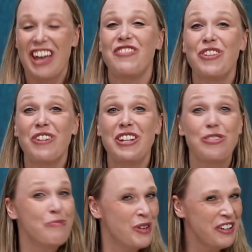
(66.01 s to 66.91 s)
If you want to
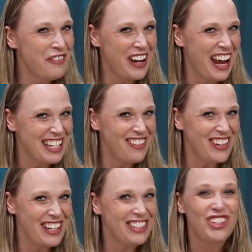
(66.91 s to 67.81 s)
do more fun
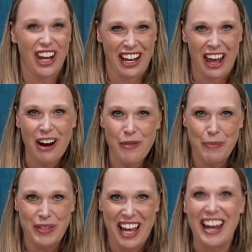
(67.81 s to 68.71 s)
activities, check out our
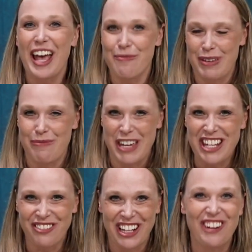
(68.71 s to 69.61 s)
website at
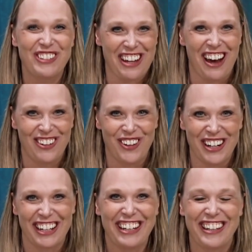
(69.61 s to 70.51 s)

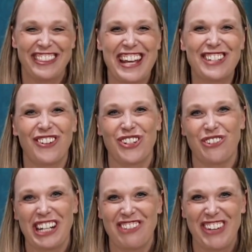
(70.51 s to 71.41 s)
pbsreno.org. Thanks for
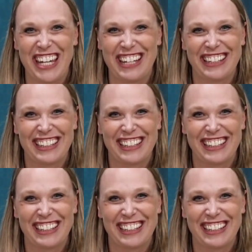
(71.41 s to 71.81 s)
joining me.